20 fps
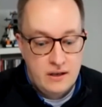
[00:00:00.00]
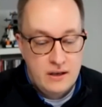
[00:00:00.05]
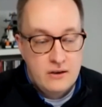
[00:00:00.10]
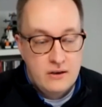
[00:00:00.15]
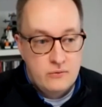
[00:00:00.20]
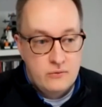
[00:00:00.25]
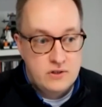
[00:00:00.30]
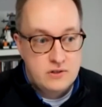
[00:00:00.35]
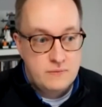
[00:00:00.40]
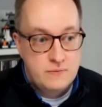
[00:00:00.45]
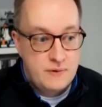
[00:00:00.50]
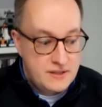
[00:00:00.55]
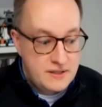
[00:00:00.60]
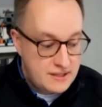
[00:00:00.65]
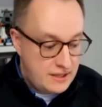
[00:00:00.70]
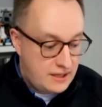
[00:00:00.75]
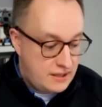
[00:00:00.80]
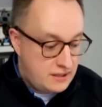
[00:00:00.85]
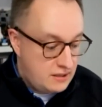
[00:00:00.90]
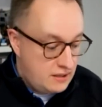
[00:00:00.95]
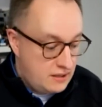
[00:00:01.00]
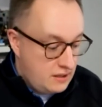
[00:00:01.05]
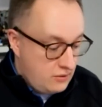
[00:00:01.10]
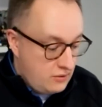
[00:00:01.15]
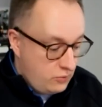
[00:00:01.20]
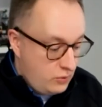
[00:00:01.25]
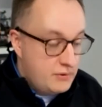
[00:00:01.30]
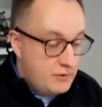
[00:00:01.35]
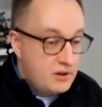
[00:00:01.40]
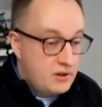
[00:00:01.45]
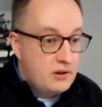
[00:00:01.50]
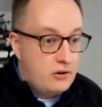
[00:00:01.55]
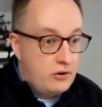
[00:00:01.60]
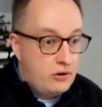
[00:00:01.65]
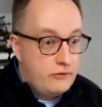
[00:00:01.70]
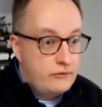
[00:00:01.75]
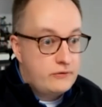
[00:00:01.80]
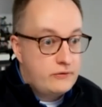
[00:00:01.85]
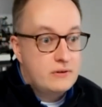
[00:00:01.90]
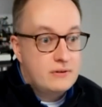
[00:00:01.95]
which means that women are
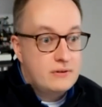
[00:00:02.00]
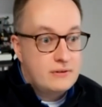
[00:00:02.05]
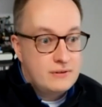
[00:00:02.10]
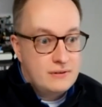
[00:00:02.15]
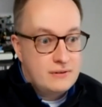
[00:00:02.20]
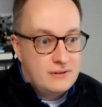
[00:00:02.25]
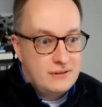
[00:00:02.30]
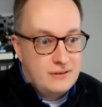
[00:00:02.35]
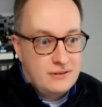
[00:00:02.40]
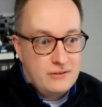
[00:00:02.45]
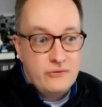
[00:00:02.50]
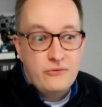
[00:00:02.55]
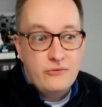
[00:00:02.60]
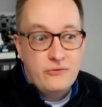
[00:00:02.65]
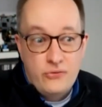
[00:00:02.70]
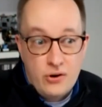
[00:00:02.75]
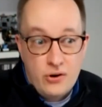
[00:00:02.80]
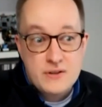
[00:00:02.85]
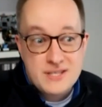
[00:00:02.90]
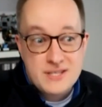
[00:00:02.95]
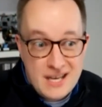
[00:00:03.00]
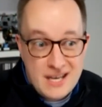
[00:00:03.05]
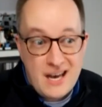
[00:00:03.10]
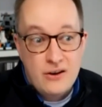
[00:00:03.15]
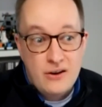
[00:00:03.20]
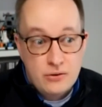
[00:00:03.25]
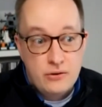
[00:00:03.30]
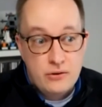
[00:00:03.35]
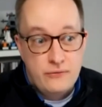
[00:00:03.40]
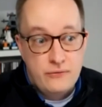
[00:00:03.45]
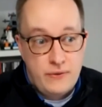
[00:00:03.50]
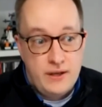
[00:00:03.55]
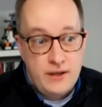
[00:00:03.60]
often forced out of their